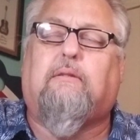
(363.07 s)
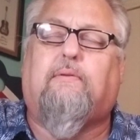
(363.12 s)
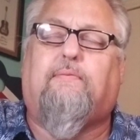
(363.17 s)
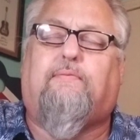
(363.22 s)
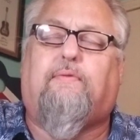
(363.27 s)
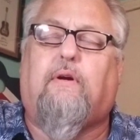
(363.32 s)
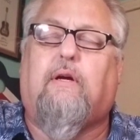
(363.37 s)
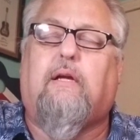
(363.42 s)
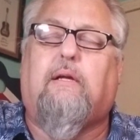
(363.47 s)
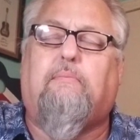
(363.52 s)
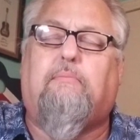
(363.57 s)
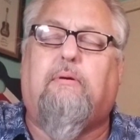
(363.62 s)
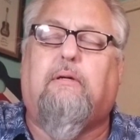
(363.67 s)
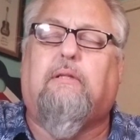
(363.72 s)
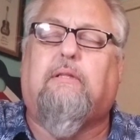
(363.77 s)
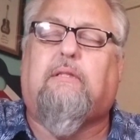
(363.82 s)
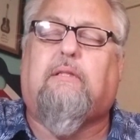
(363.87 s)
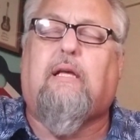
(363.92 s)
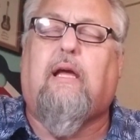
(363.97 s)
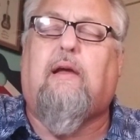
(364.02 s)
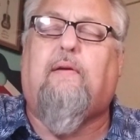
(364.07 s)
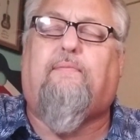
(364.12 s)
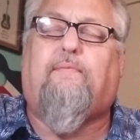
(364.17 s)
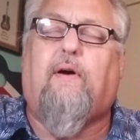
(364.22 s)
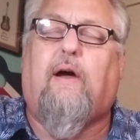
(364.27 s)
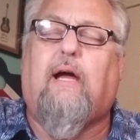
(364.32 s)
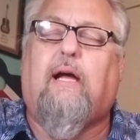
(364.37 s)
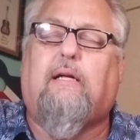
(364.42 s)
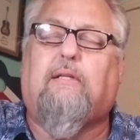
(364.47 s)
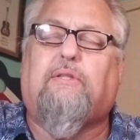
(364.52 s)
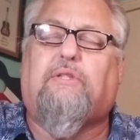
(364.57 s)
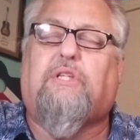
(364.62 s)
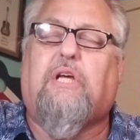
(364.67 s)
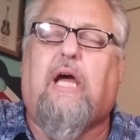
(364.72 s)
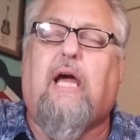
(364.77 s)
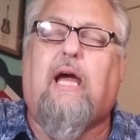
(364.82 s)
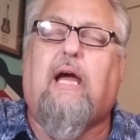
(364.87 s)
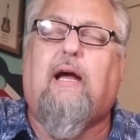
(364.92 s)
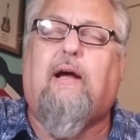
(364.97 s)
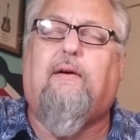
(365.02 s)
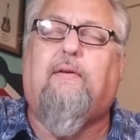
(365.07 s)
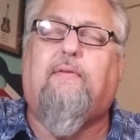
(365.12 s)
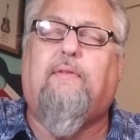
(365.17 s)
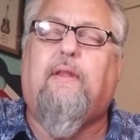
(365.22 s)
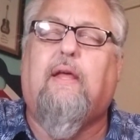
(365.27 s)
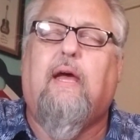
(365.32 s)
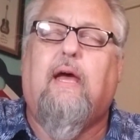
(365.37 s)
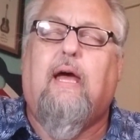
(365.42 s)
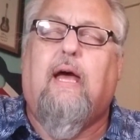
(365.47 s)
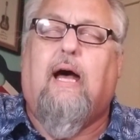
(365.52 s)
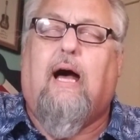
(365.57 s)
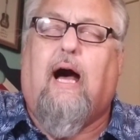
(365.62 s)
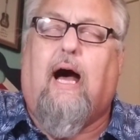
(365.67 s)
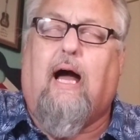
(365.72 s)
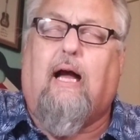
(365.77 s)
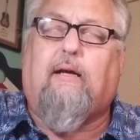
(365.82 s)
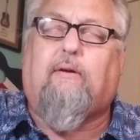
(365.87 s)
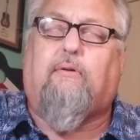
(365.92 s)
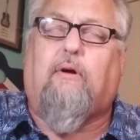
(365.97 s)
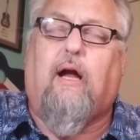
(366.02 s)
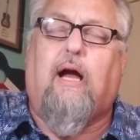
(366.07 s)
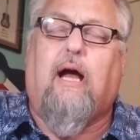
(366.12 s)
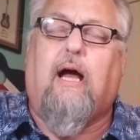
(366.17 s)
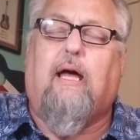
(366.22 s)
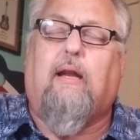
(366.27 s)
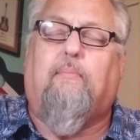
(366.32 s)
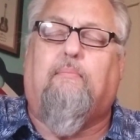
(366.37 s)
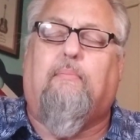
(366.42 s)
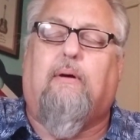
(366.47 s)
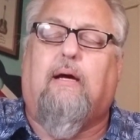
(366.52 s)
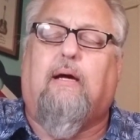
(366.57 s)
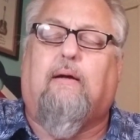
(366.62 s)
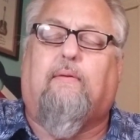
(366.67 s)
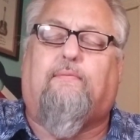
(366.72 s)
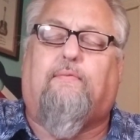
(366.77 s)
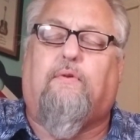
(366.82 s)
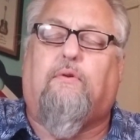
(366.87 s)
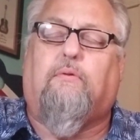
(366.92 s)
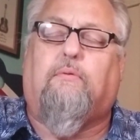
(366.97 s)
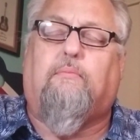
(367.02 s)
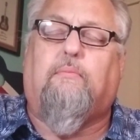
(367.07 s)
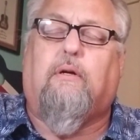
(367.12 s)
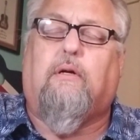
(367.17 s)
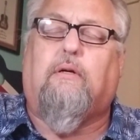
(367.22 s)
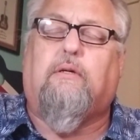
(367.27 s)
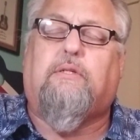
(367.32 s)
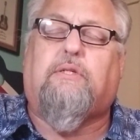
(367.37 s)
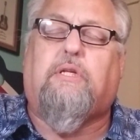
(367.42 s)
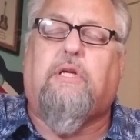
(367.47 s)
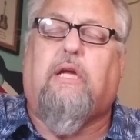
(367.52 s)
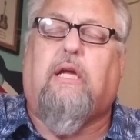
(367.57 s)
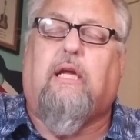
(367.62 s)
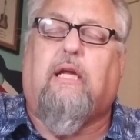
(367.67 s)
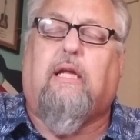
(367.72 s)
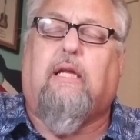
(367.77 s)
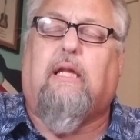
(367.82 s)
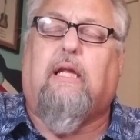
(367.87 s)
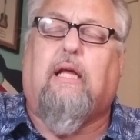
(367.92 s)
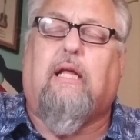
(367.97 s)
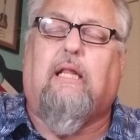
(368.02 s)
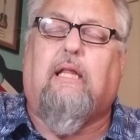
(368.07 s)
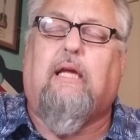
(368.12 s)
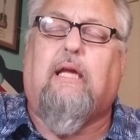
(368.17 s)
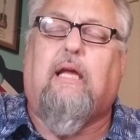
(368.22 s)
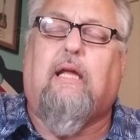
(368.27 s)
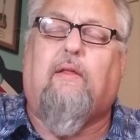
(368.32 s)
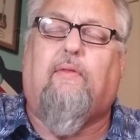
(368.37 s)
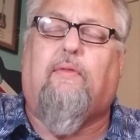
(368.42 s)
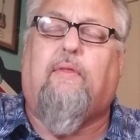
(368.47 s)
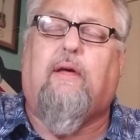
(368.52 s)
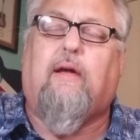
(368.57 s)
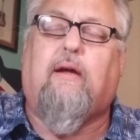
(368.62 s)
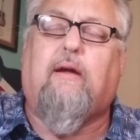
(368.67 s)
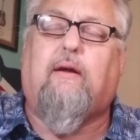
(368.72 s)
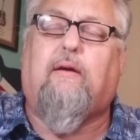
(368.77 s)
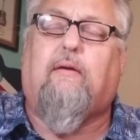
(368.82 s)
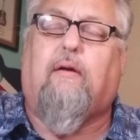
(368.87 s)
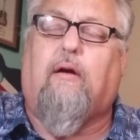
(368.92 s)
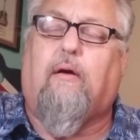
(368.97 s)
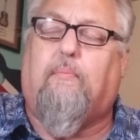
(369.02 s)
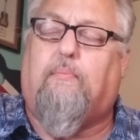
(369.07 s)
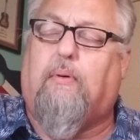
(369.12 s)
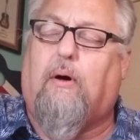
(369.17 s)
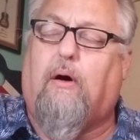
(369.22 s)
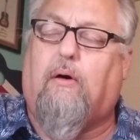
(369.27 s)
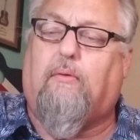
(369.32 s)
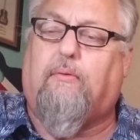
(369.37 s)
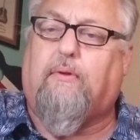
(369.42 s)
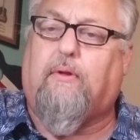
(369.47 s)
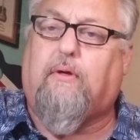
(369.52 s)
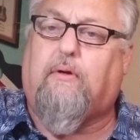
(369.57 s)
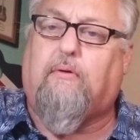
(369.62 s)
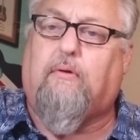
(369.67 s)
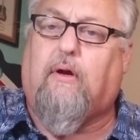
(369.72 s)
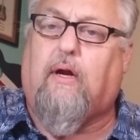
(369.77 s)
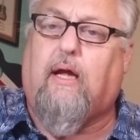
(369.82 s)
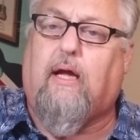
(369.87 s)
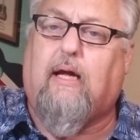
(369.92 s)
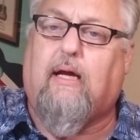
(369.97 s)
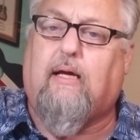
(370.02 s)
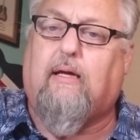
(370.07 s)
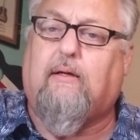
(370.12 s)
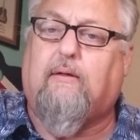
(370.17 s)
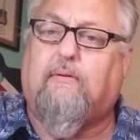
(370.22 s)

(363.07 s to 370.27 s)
afraid but safe and sound. I cried and begged for mercy, kneeling there upon the ground.